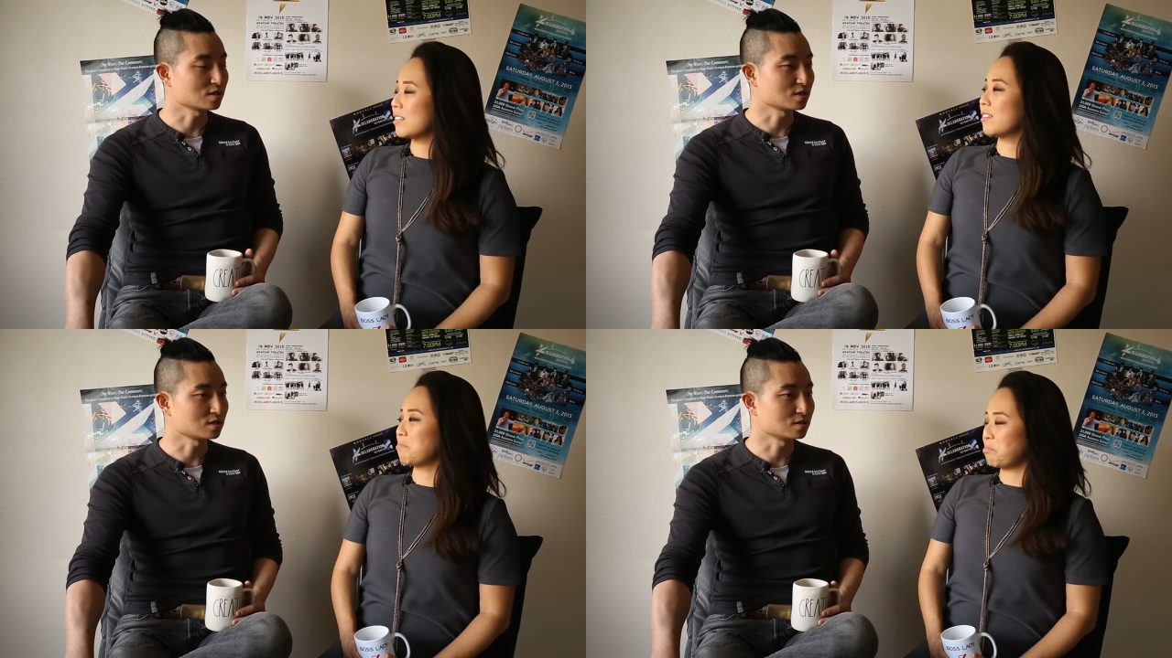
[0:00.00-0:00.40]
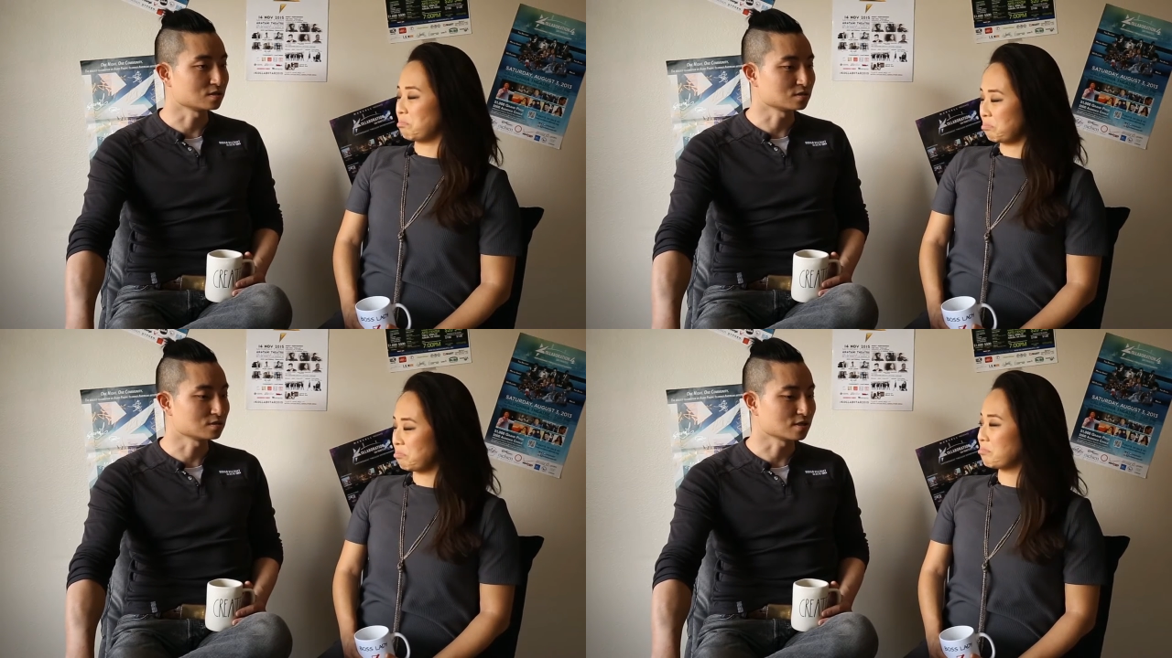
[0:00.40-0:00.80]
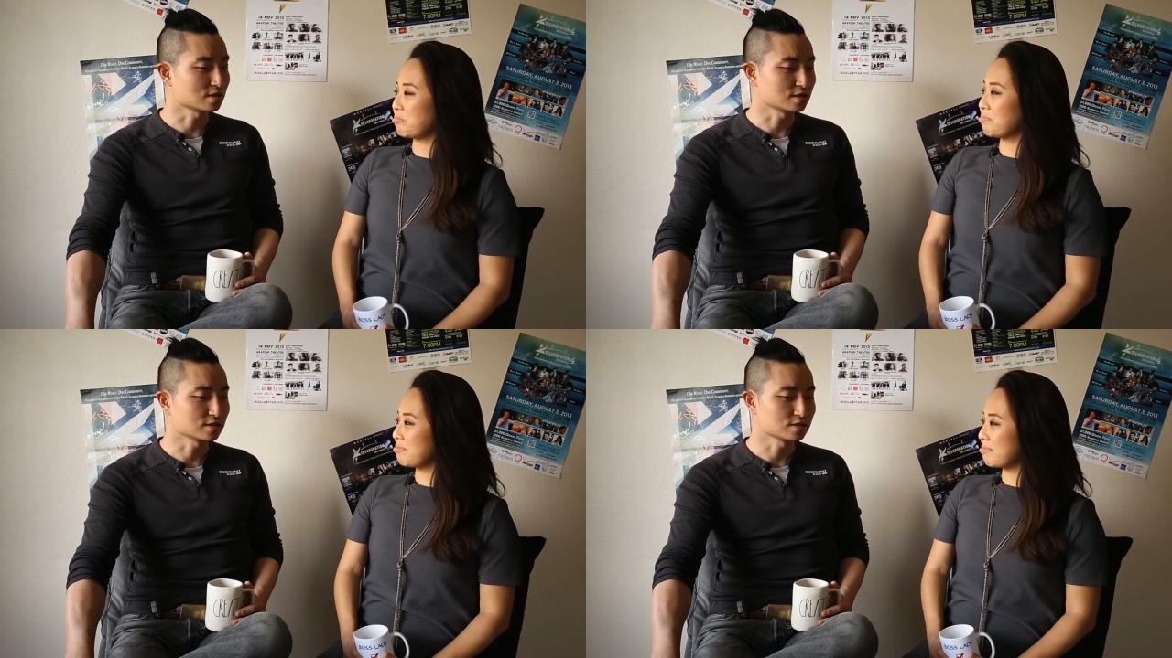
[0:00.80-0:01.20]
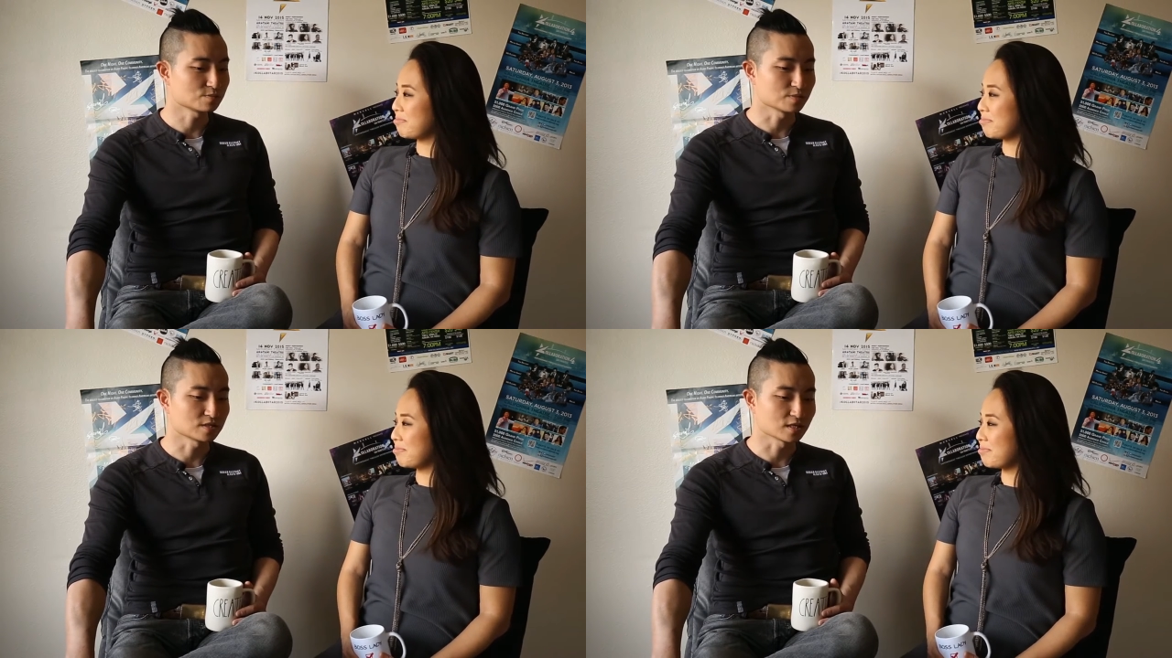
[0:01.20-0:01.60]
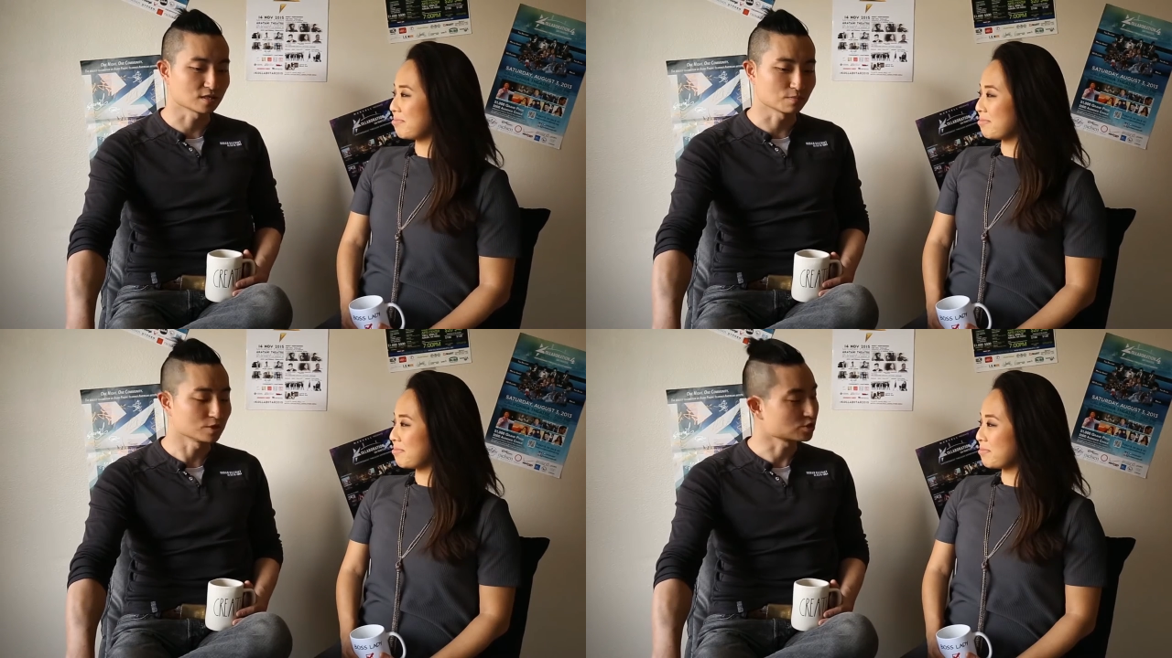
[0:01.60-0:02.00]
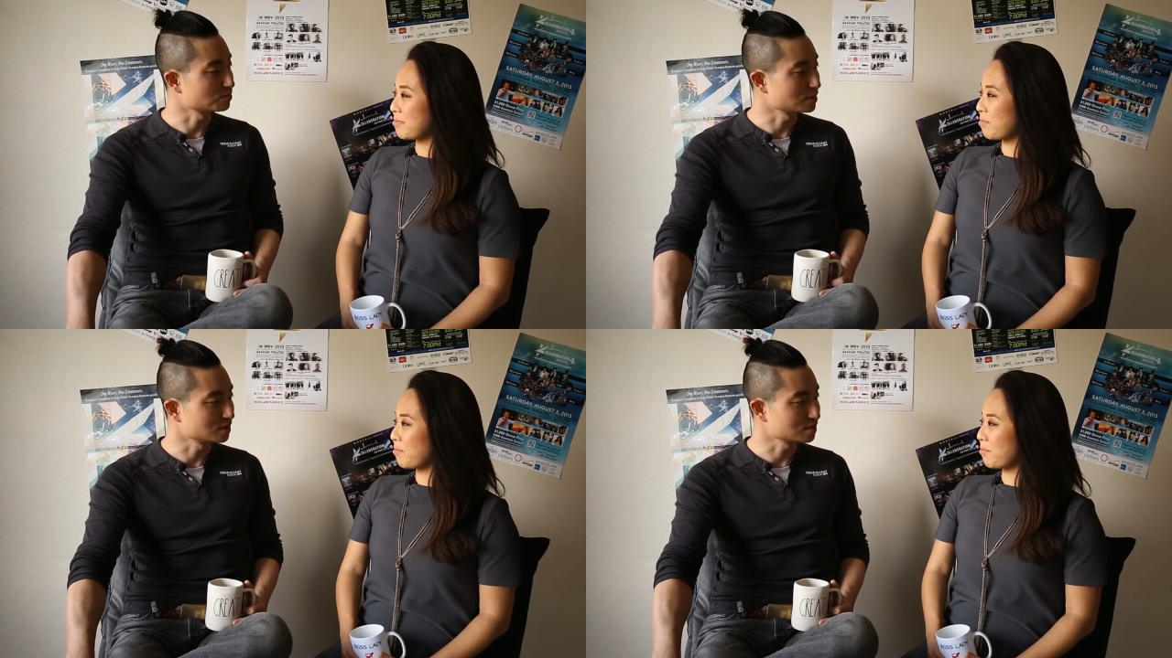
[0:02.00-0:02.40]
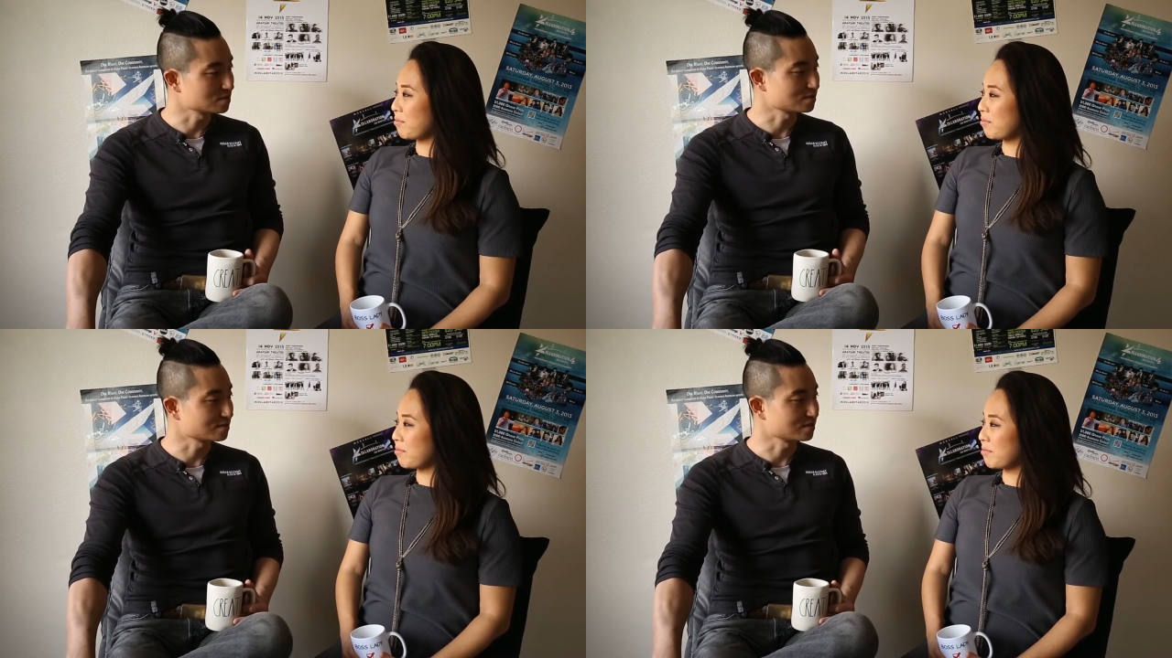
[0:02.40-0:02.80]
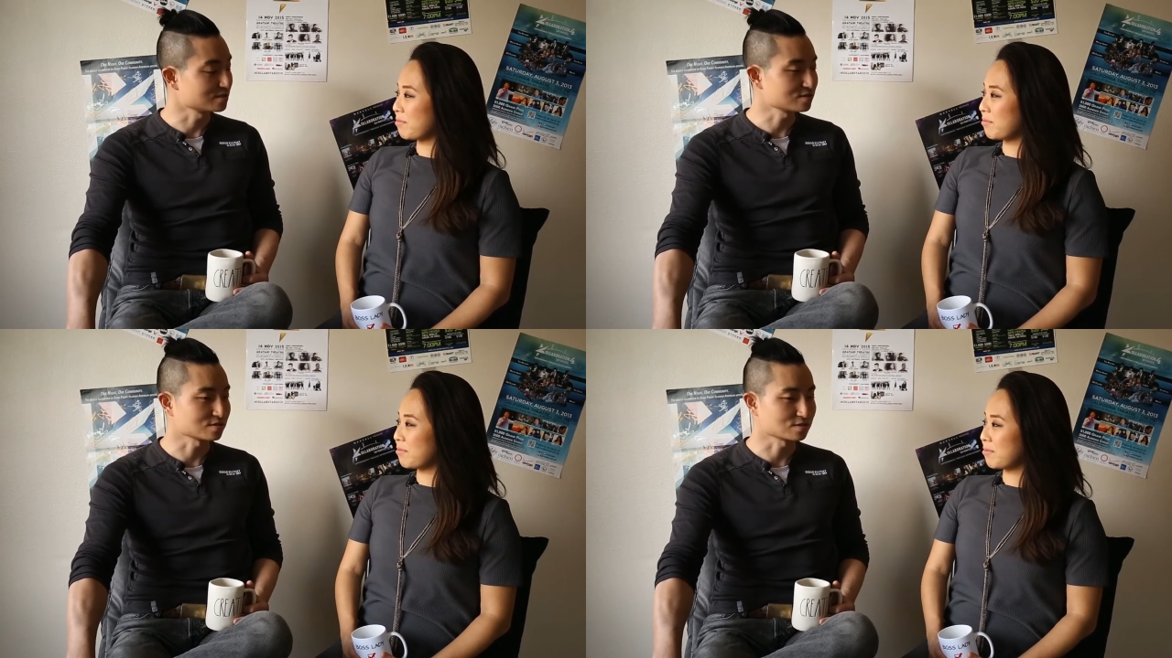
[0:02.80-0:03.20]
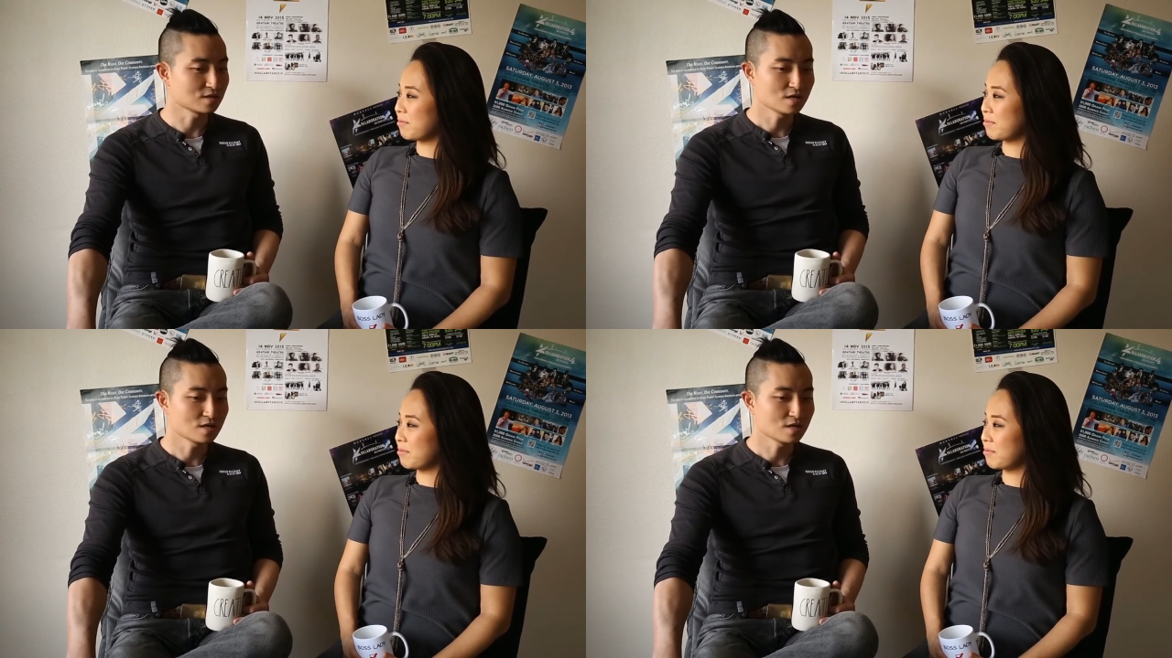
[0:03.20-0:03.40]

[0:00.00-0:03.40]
Speaker 1: and uh, just been taking a bunch of meetings and things and